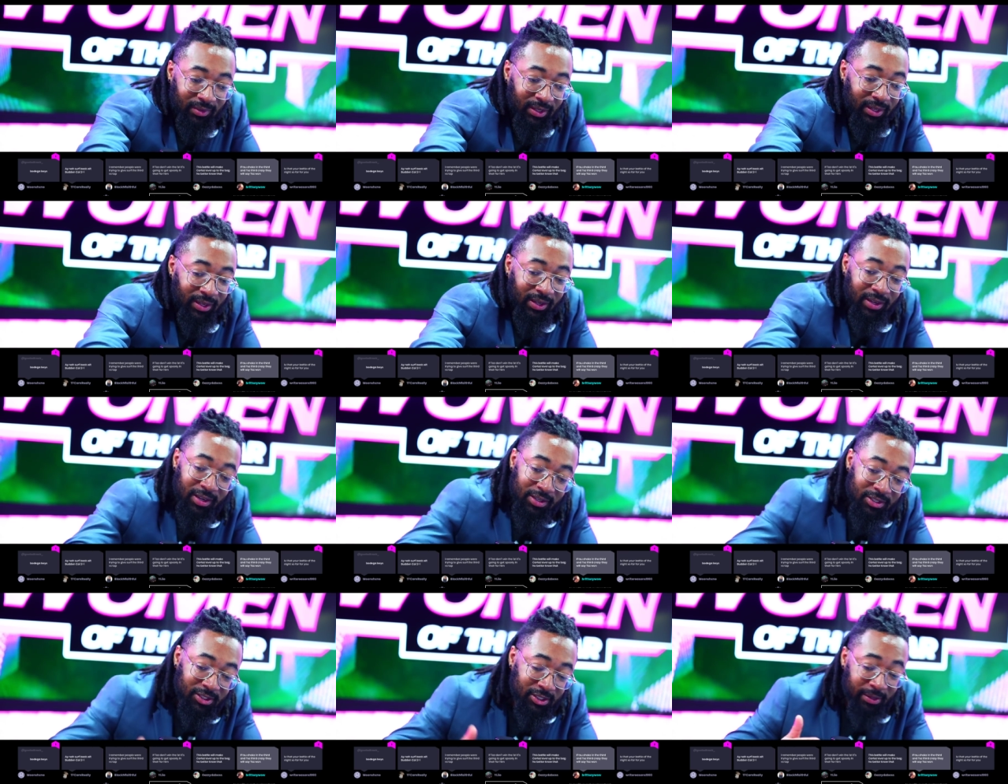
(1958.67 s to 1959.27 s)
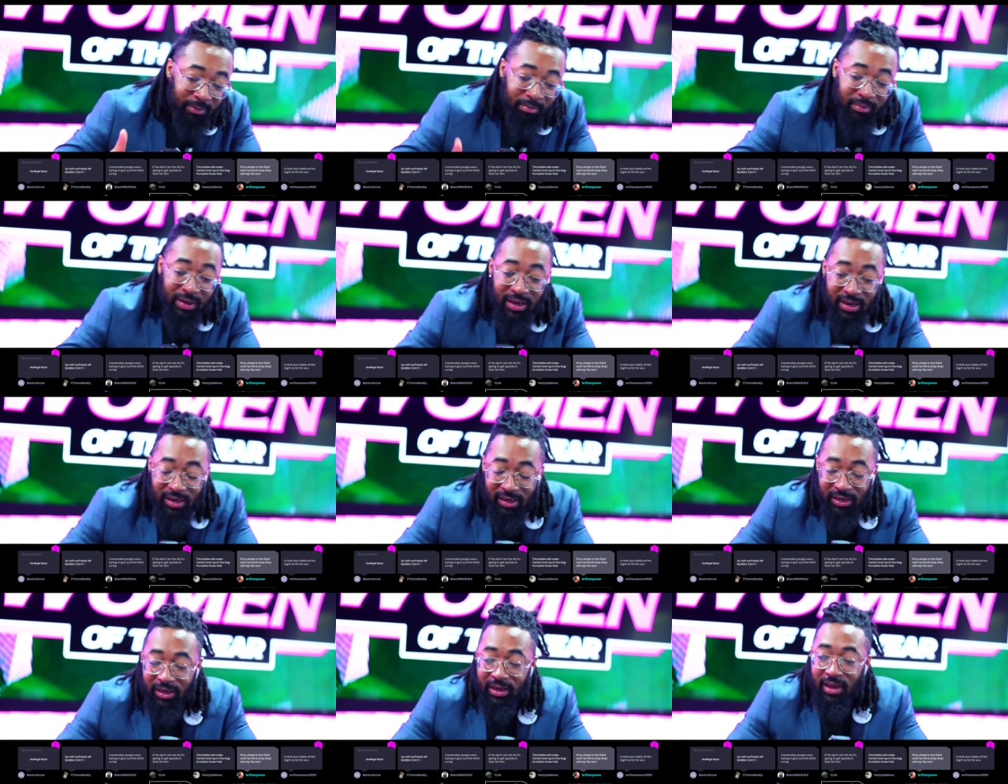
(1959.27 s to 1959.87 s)
Cause to
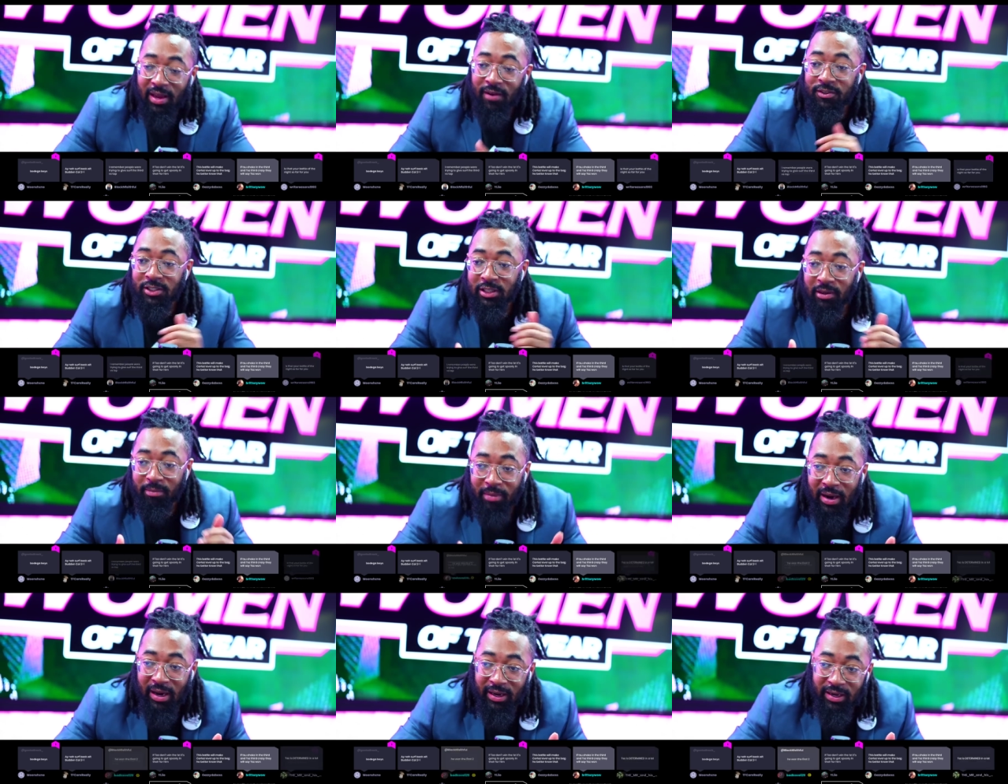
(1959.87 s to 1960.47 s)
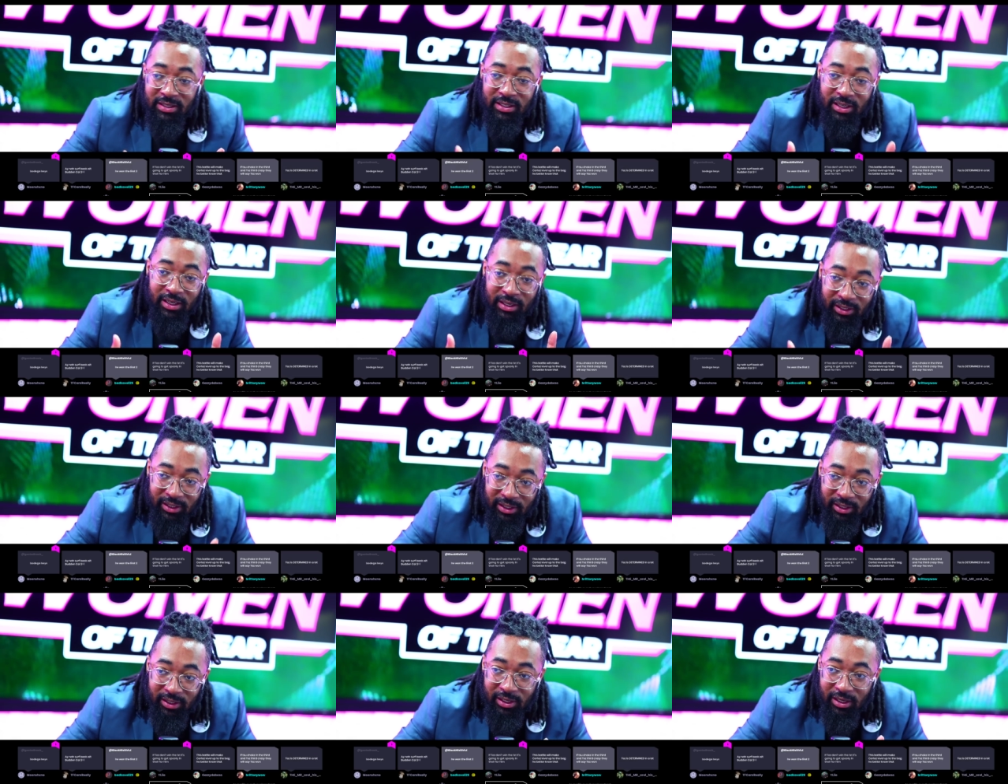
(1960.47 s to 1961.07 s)
me, if somebody's
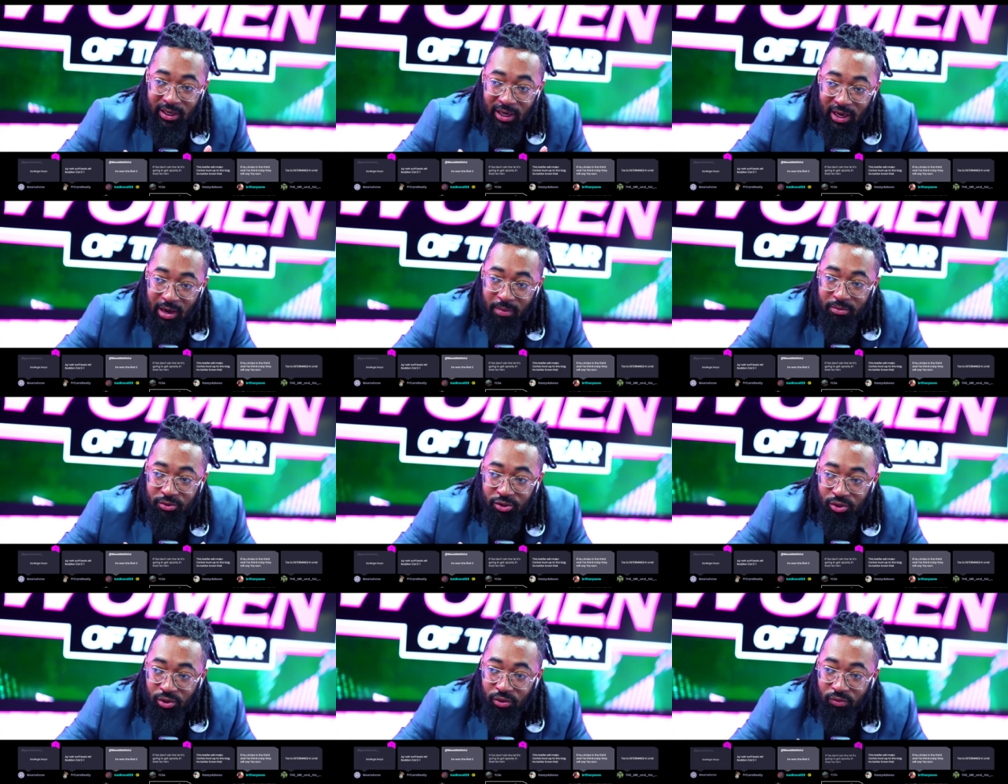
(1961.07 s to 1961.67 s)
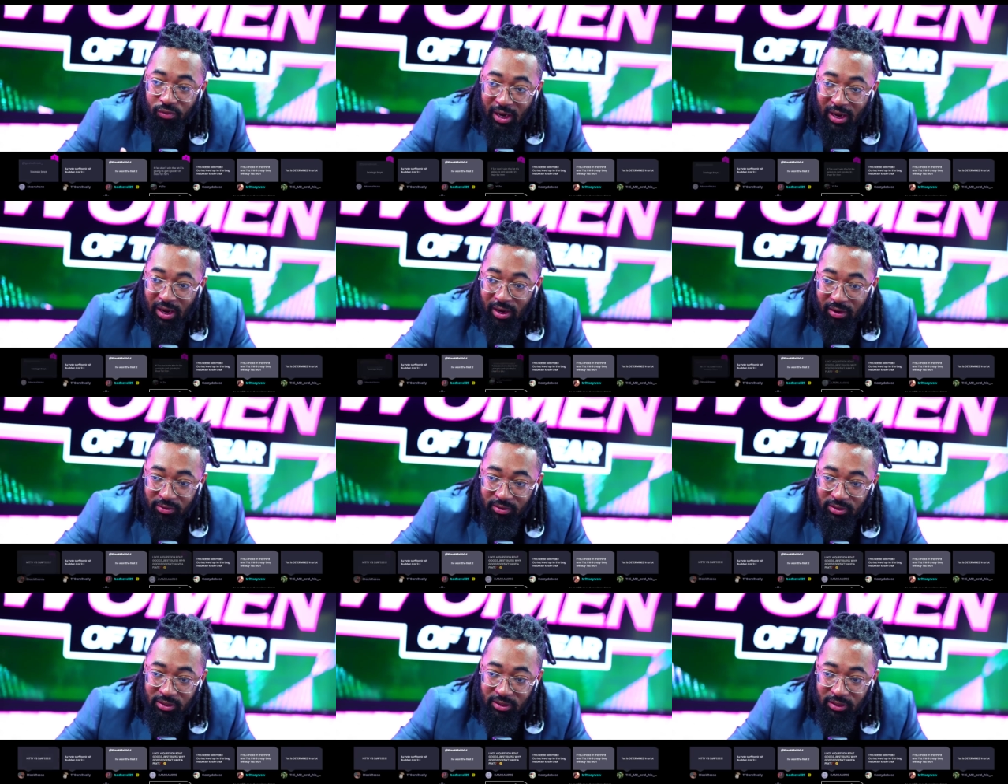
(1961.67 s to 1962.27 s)
clearly up two
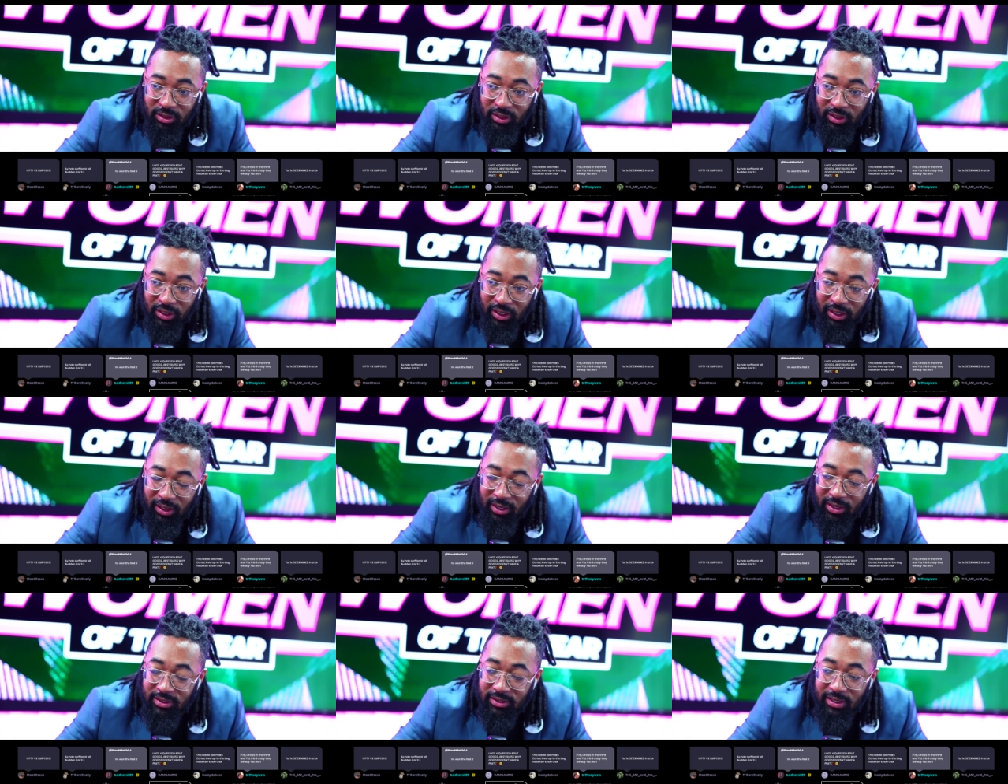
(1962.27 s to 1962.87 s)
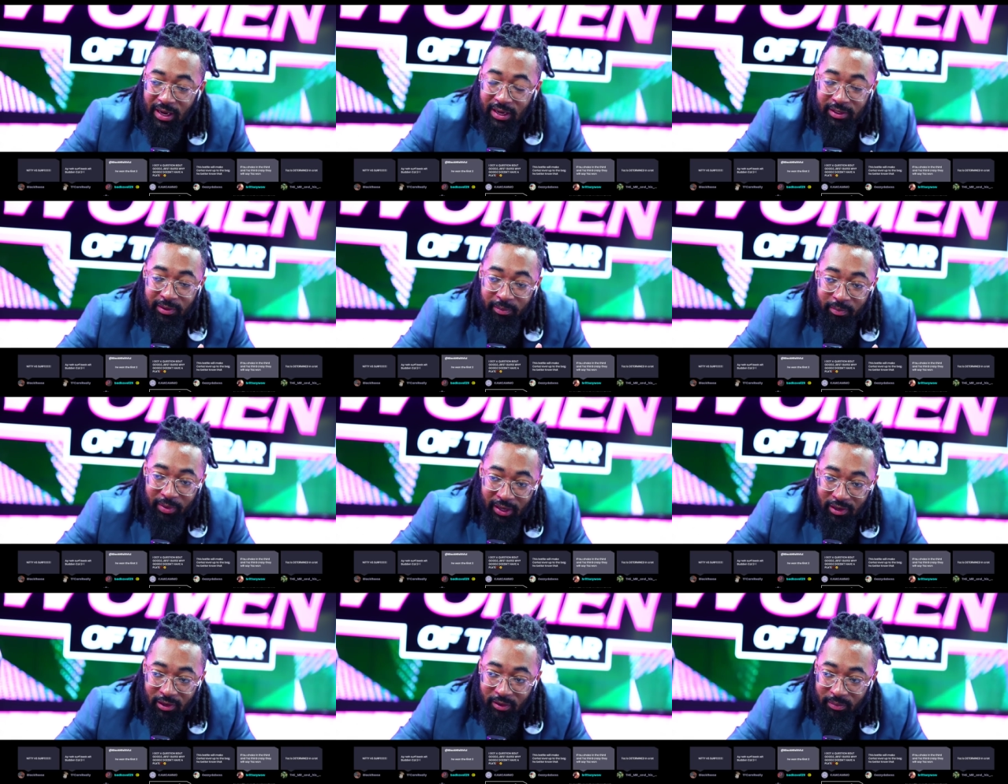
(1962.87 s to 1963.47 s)
rounds and it's not
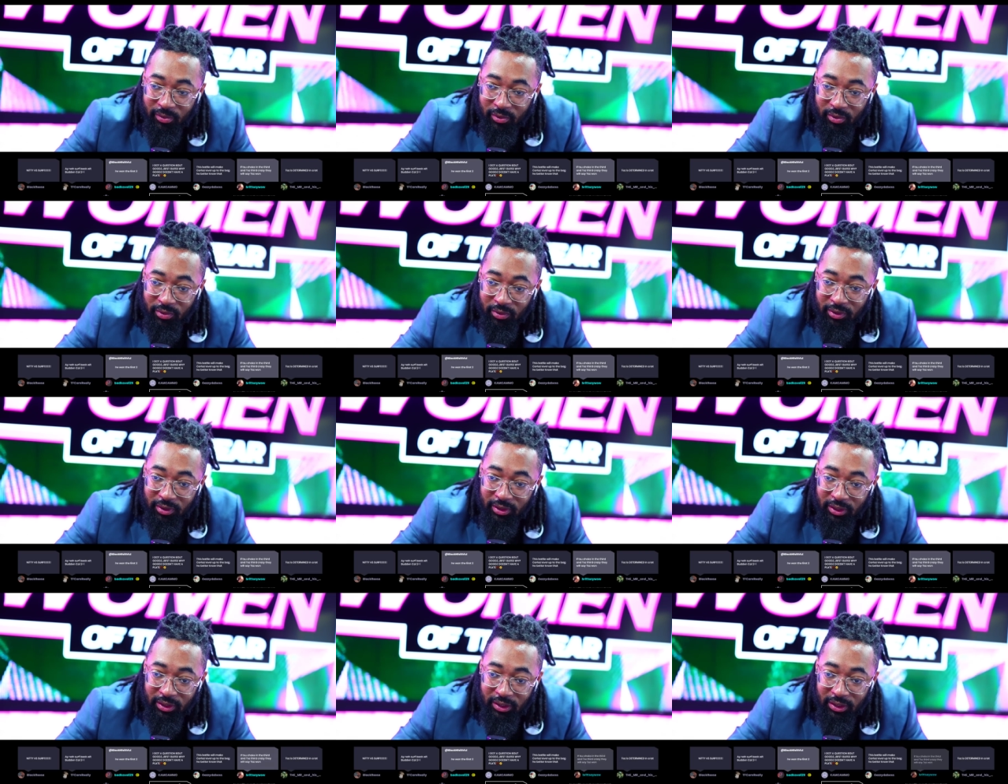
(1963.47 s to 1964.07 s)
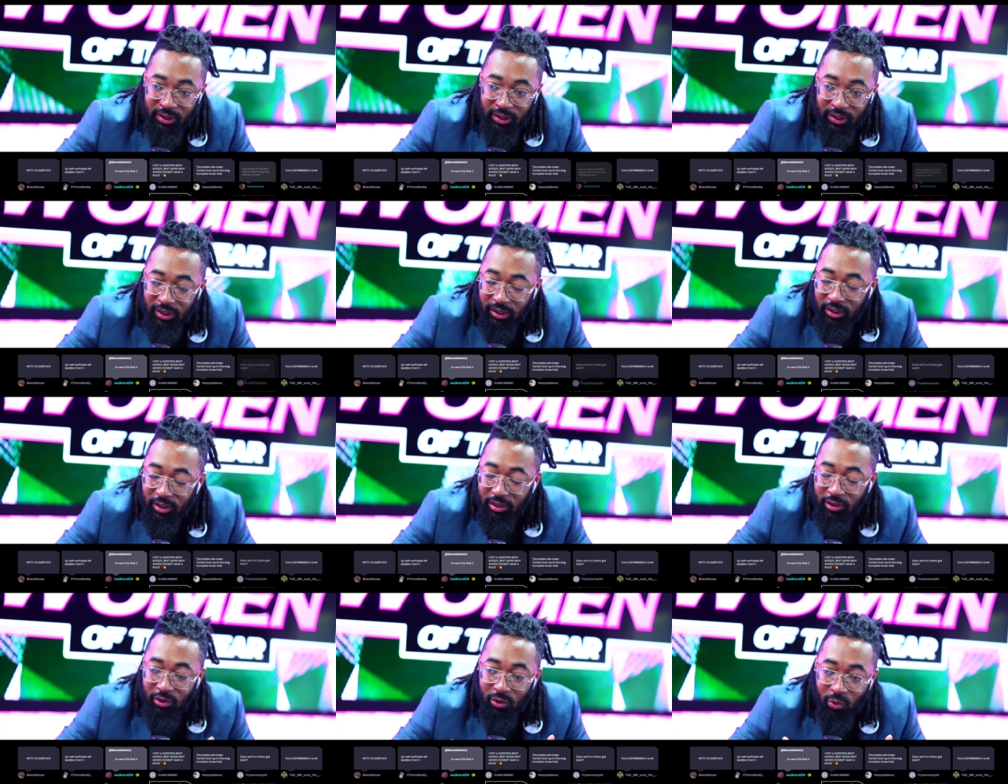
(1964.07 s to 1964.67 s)
debatable,
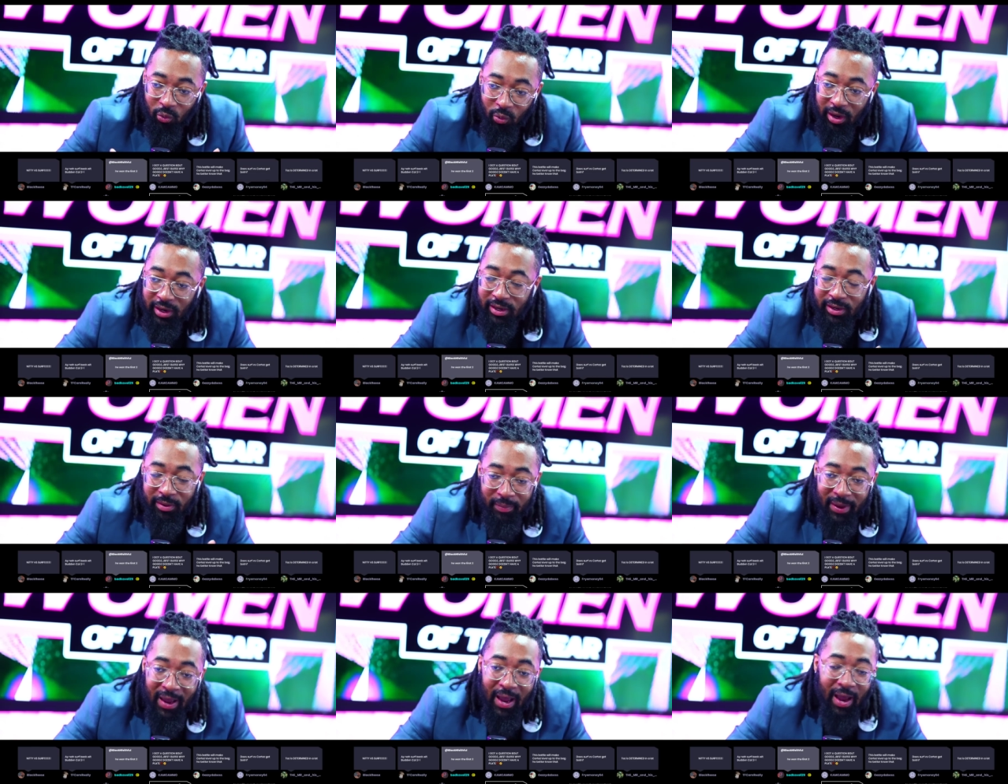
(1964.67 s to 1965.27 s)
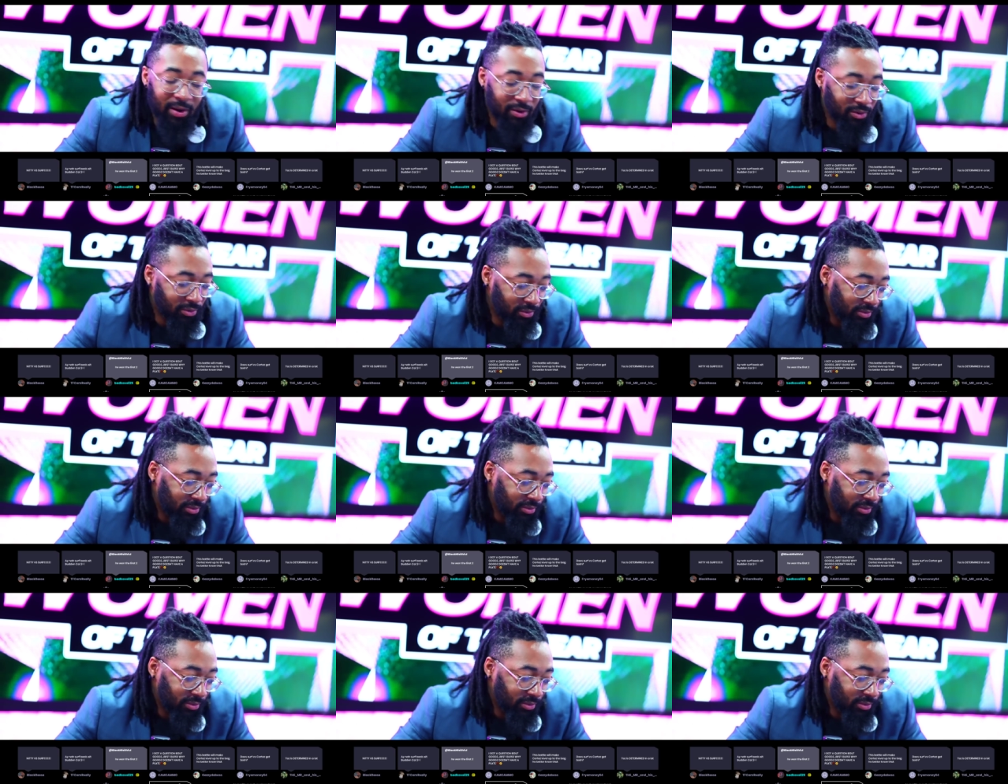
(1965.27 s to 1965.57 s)
you won the battle.